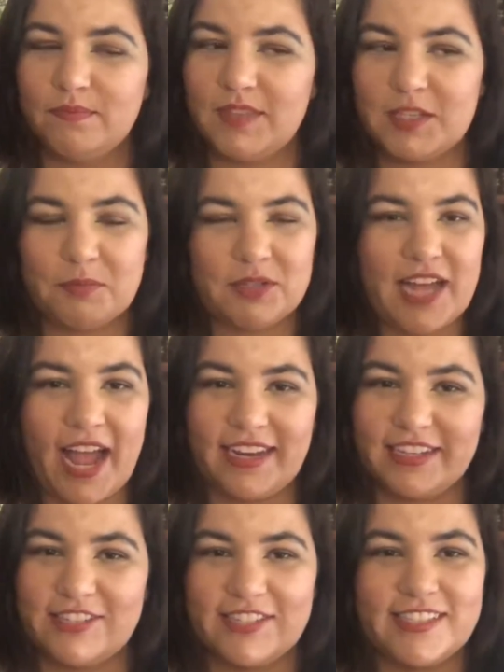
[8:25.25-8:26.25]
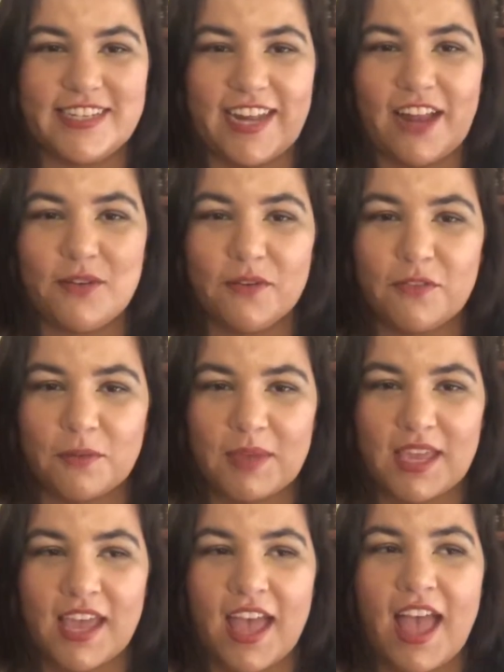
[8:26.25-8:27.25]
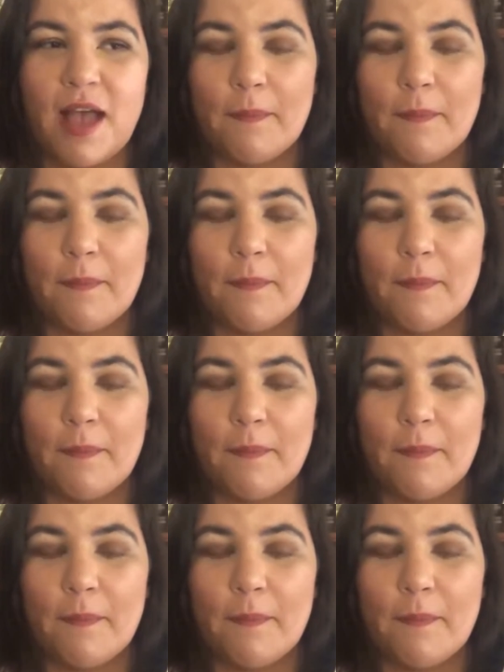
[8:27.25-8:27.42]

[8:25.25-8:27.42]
This protagonist just did not do it for me.